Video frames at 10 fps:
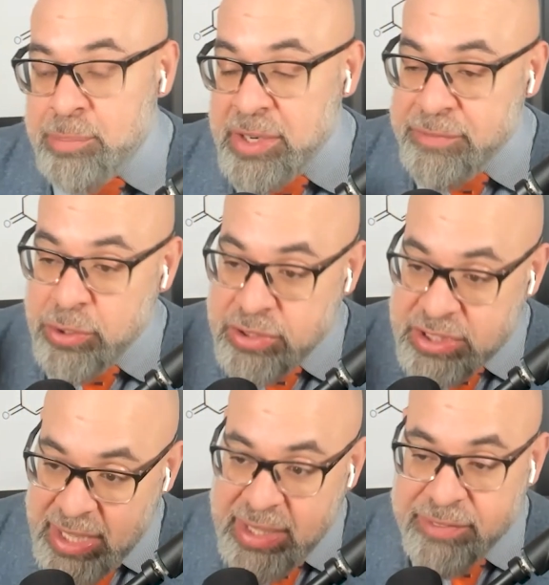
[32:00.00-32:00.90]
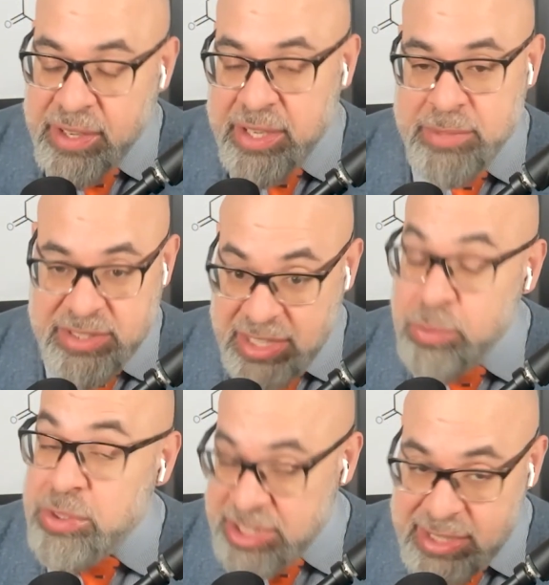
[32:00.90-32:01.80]
But if you take vitamin
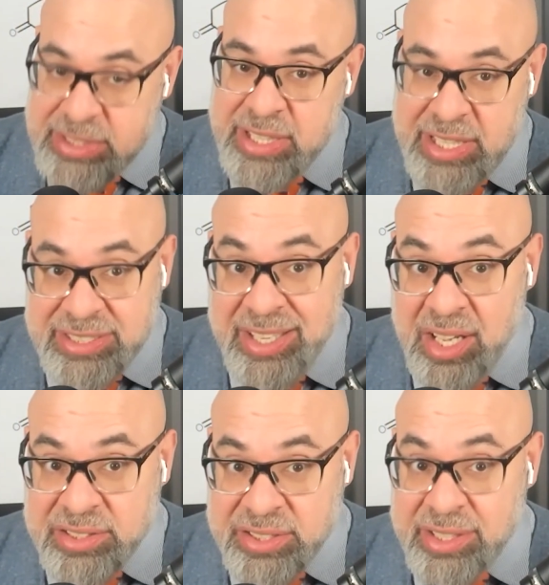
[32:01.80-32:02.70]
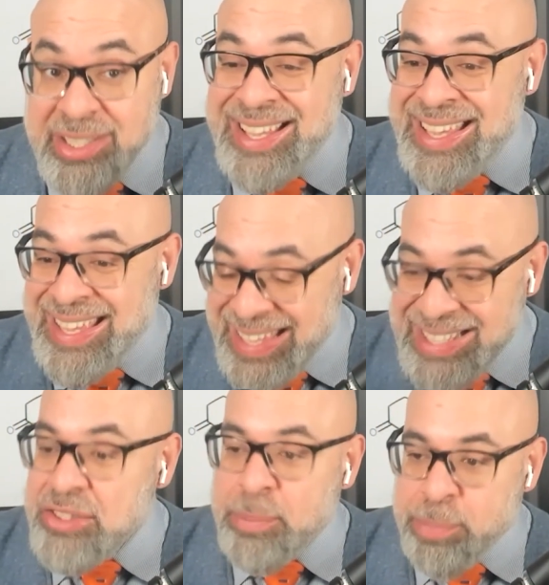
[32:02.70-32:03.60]
C, which is an antioxidant,
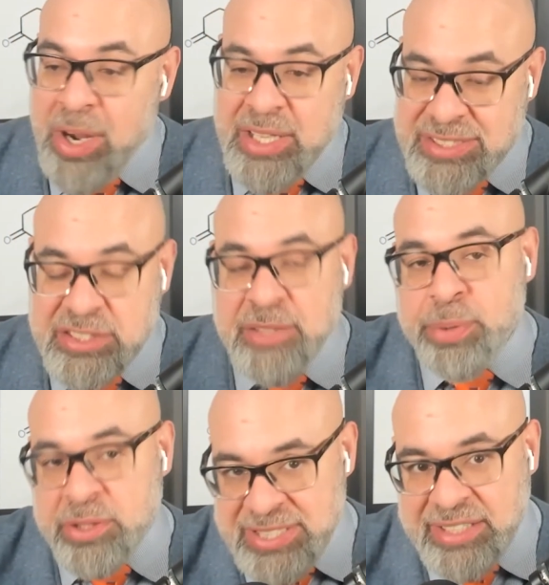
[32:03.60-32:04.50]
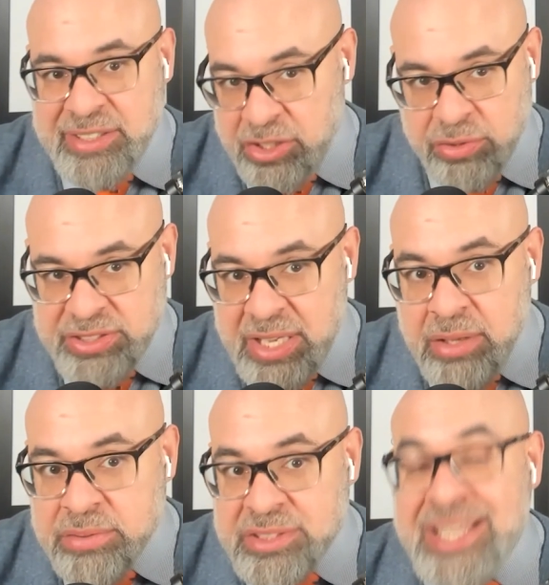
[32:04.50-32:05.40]
in the process of protecting your
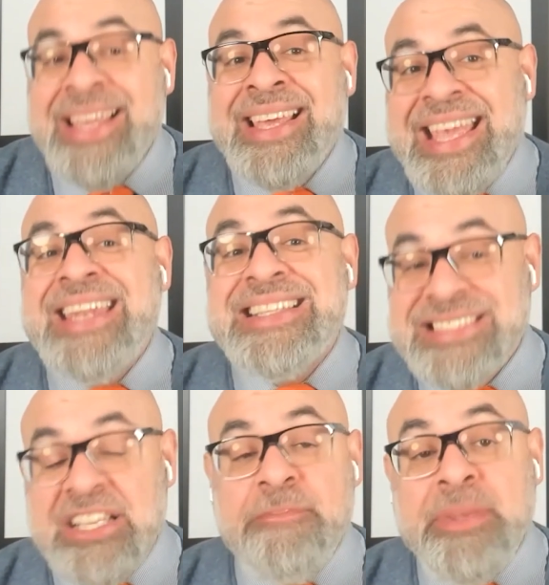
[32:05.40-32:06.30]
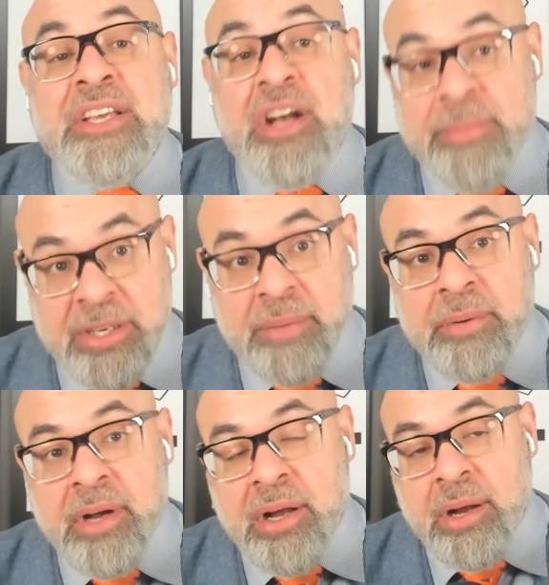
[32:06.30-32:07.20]
cells, can itself become
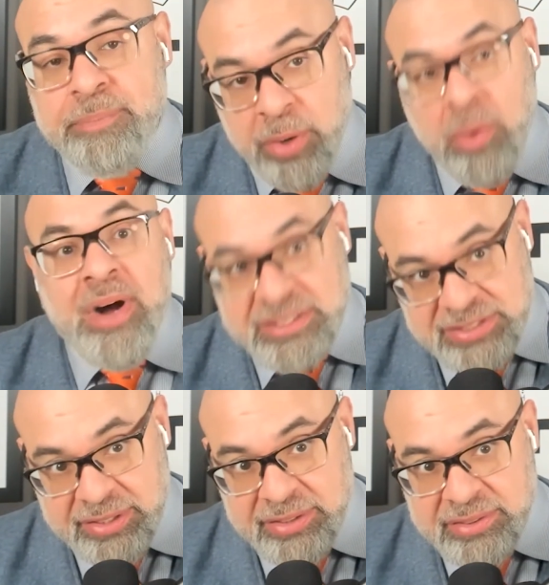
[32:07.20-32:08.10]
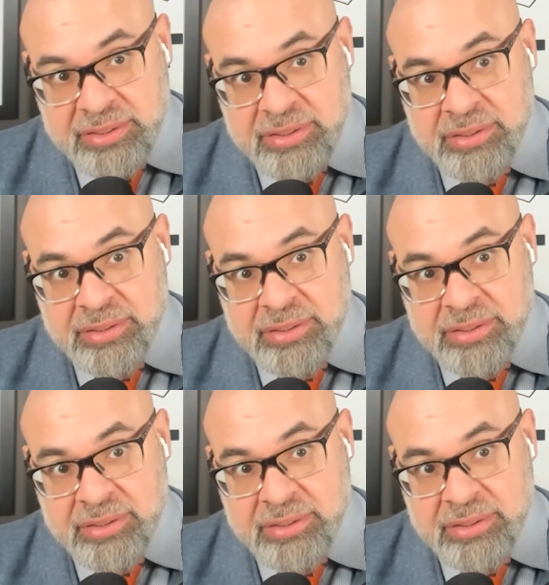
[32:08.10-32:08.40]
a pro-oxidant.